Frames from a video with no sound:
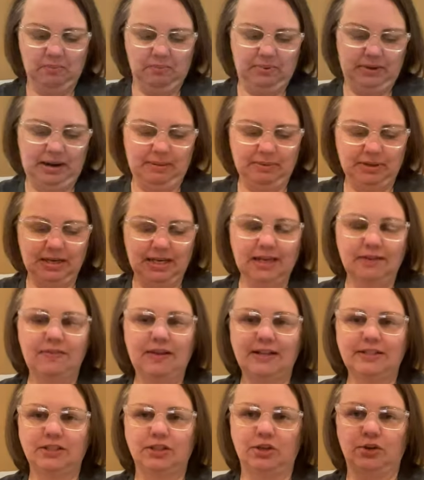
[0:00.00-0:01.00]
but I'm going to give
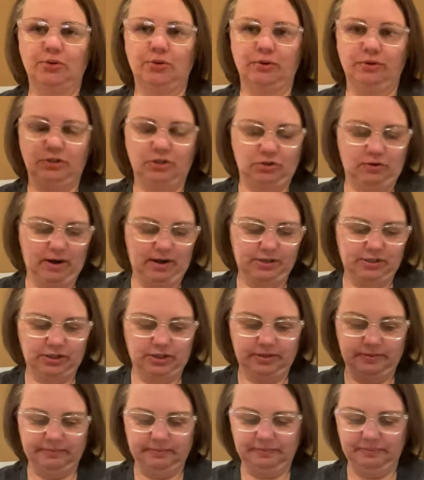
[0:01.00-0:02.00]
that to the cruise
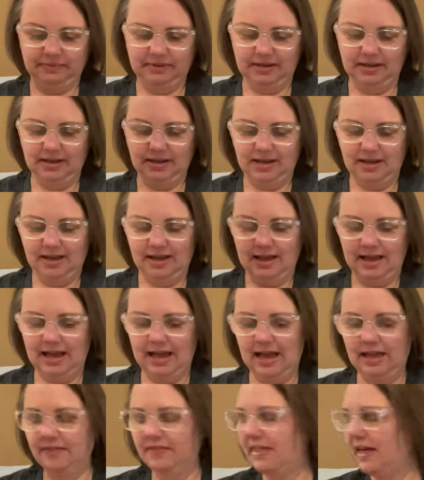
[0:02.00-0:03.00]
director.
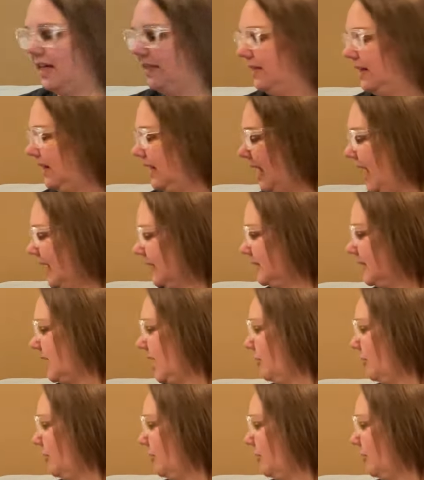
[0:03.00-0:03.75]
And then the next